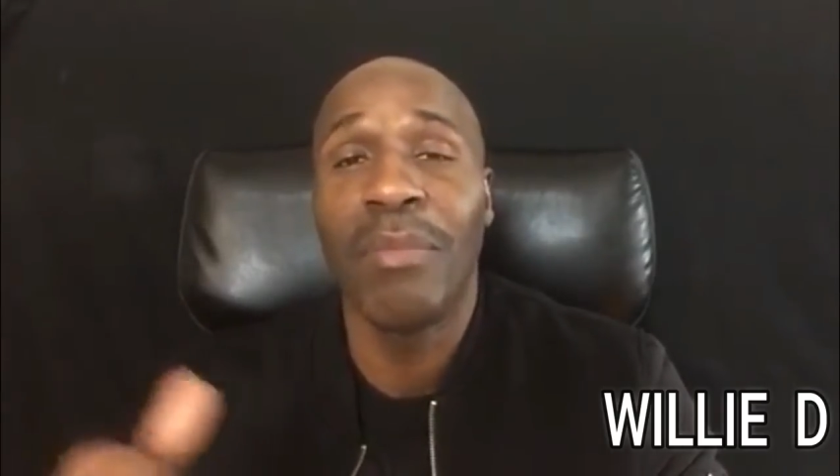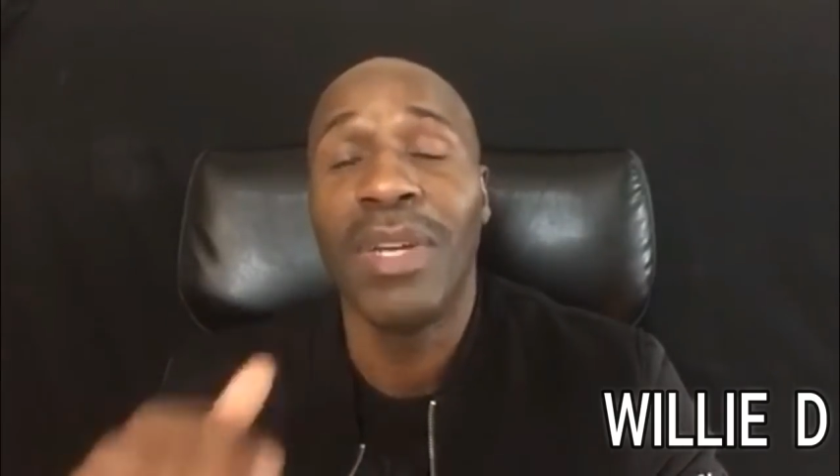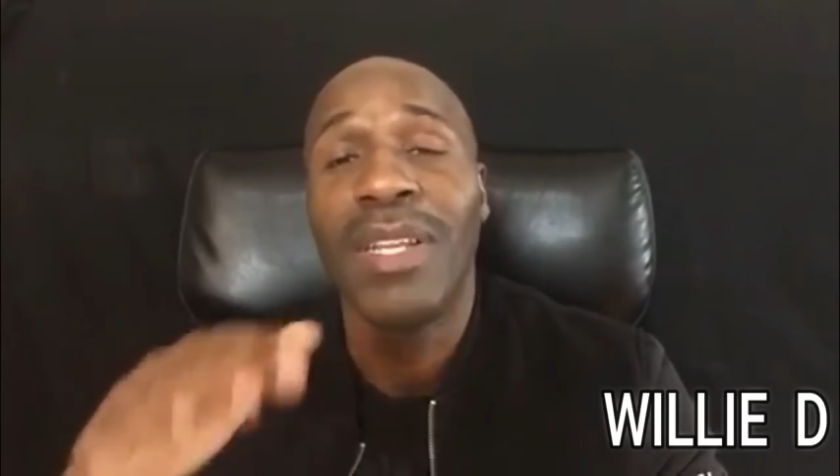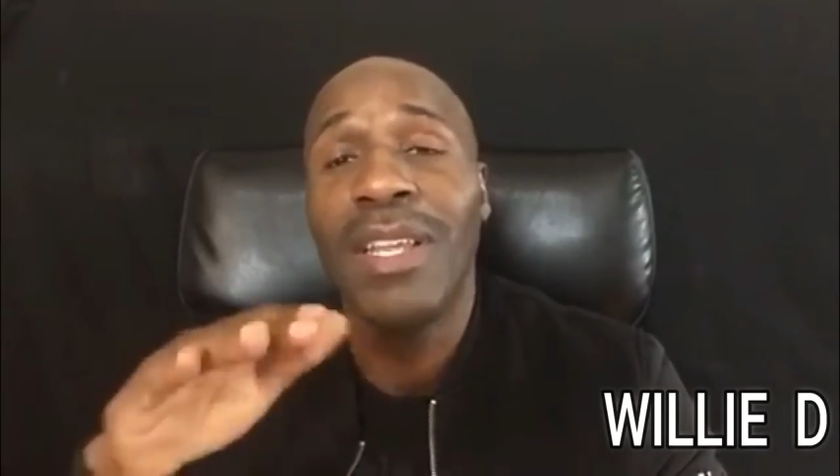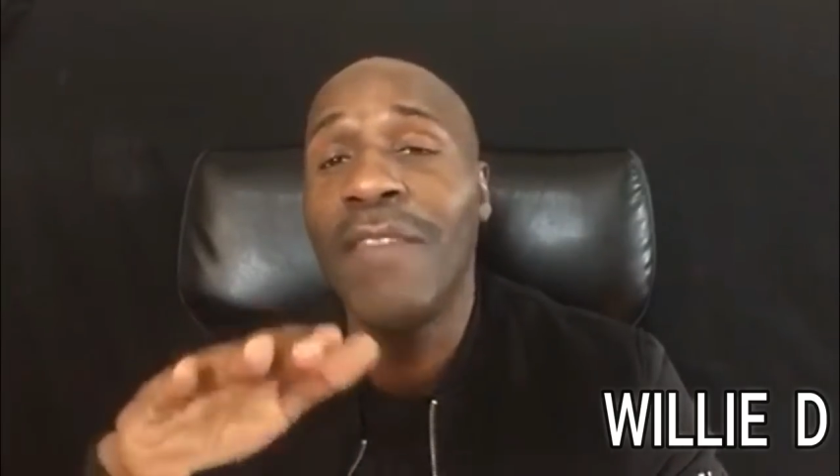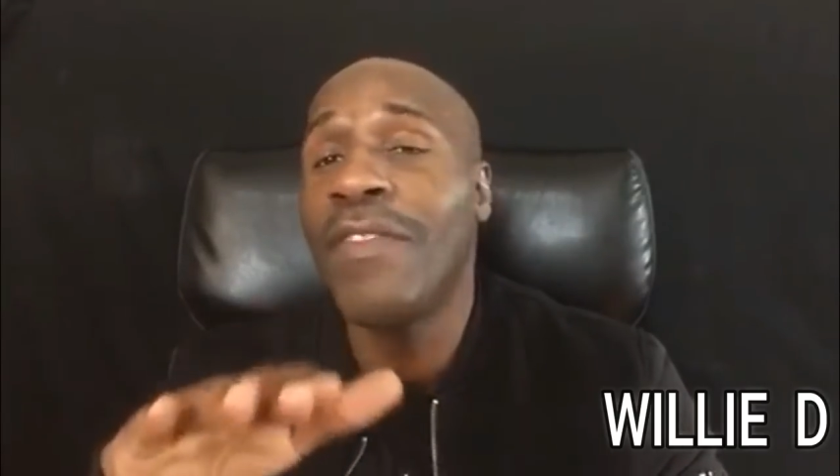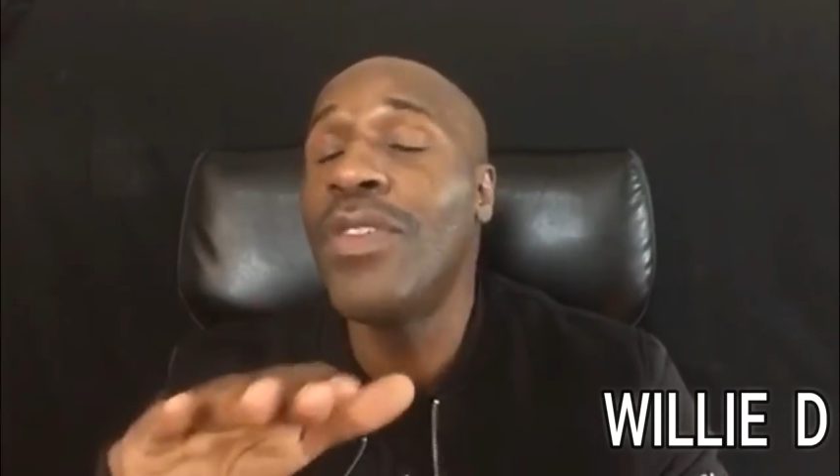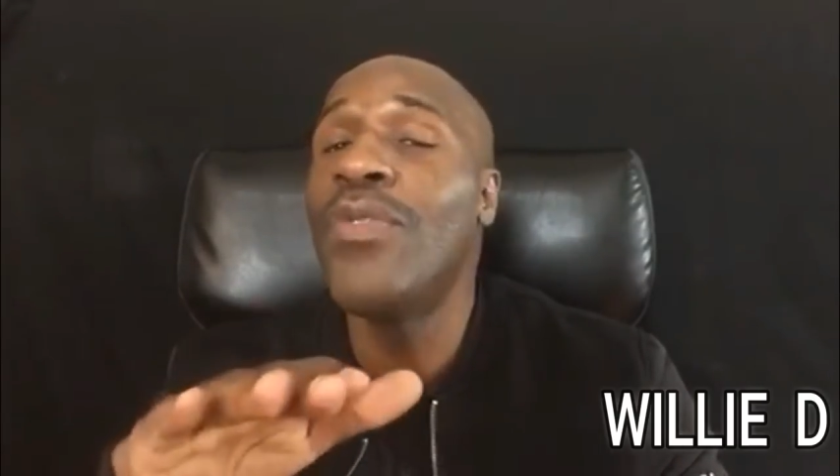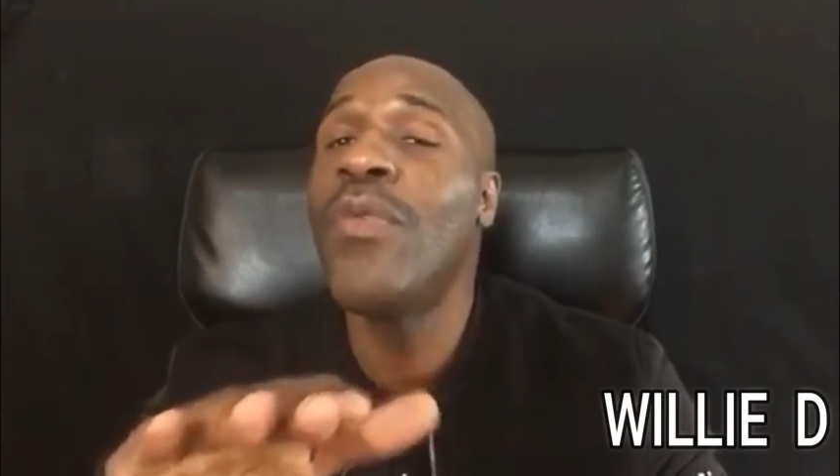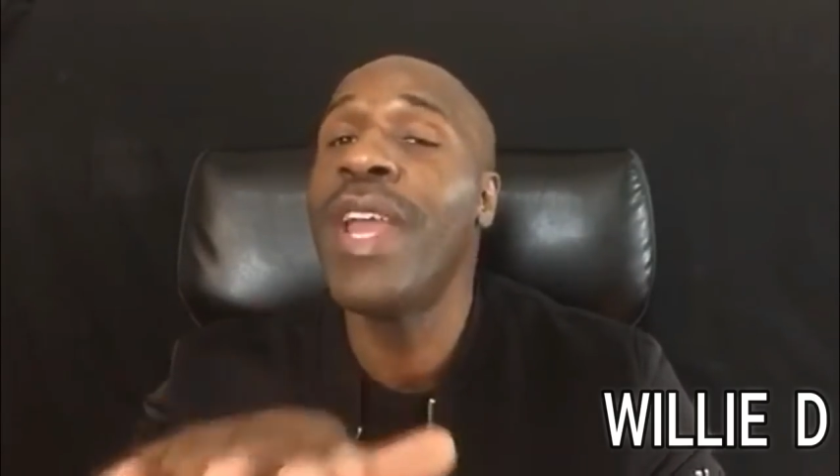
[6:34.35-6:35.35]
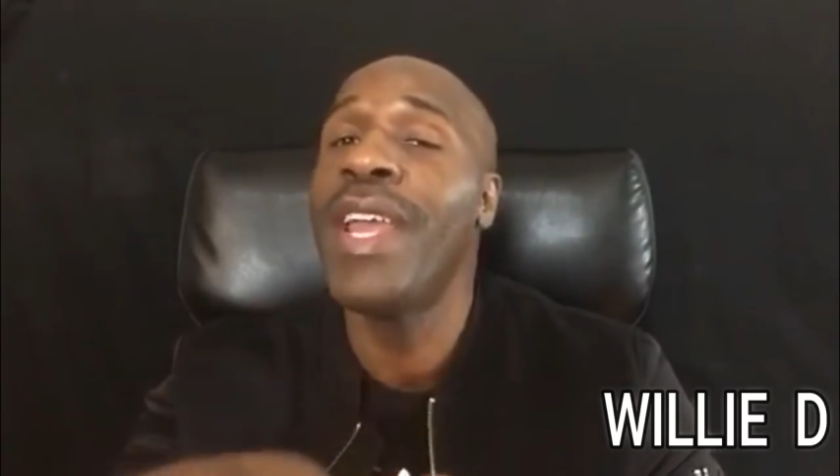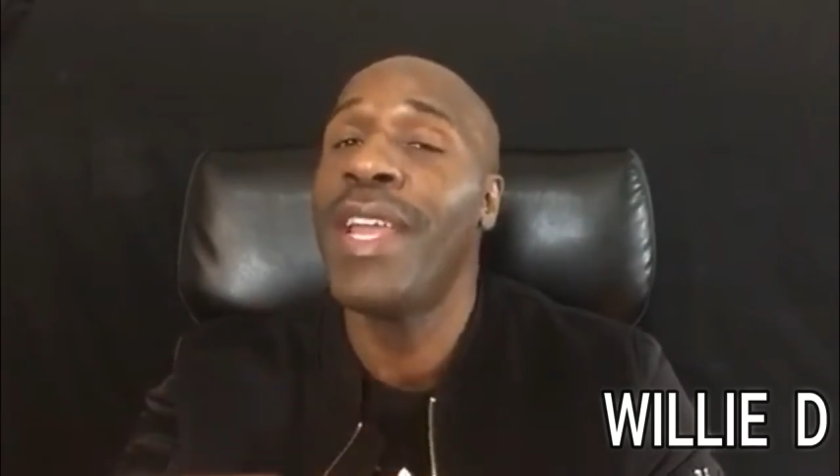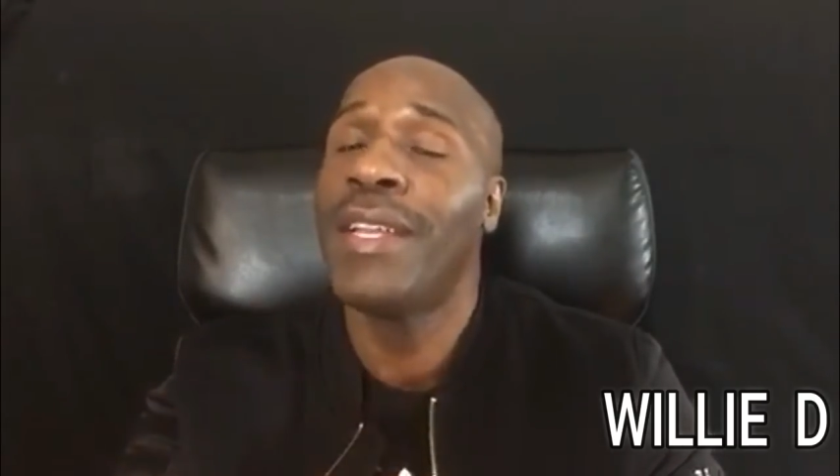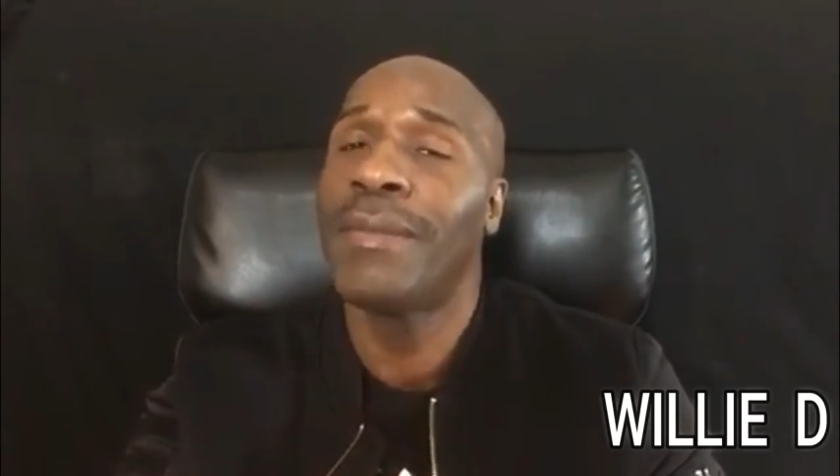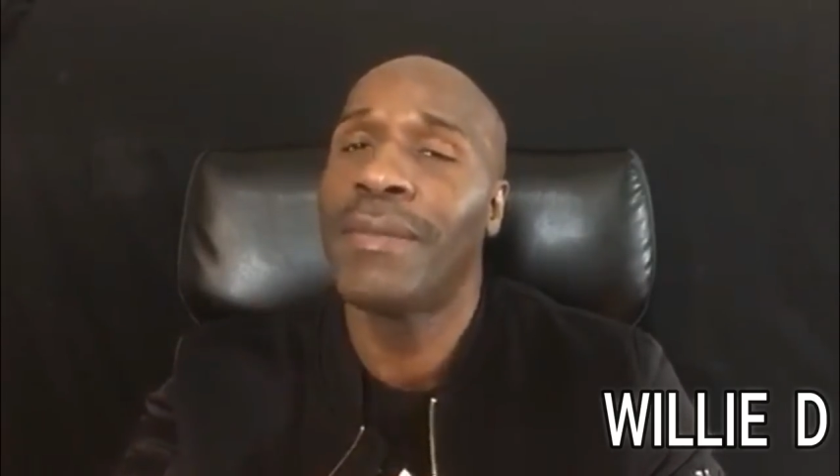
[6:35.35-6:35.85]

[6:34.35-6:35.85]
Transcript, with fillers: But if you win,